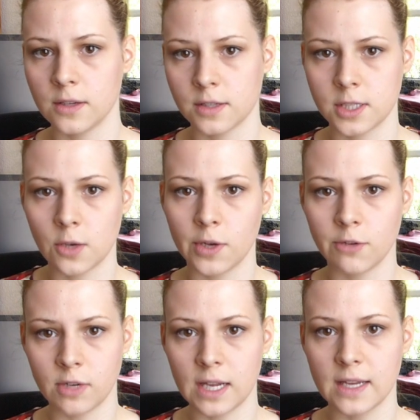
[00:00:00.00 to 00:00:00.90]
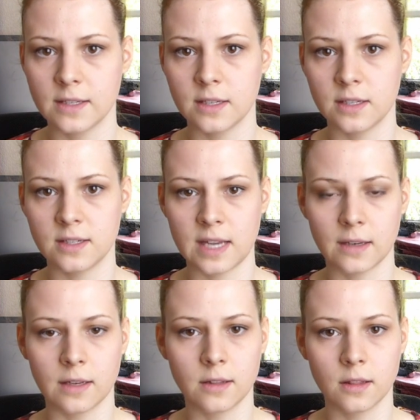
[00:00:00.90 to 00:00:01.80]
sewing related,
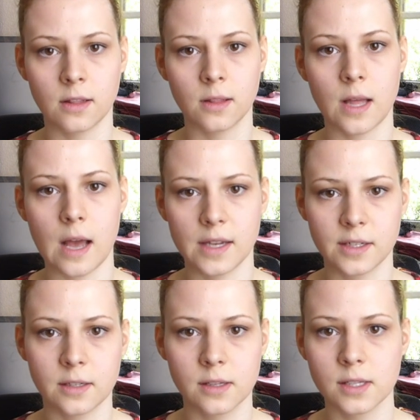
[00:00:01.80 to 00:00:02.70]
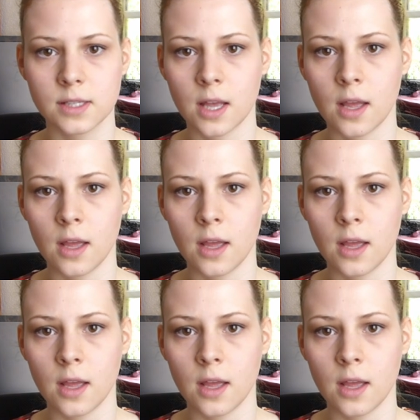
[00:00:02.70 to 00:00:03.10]
technical articles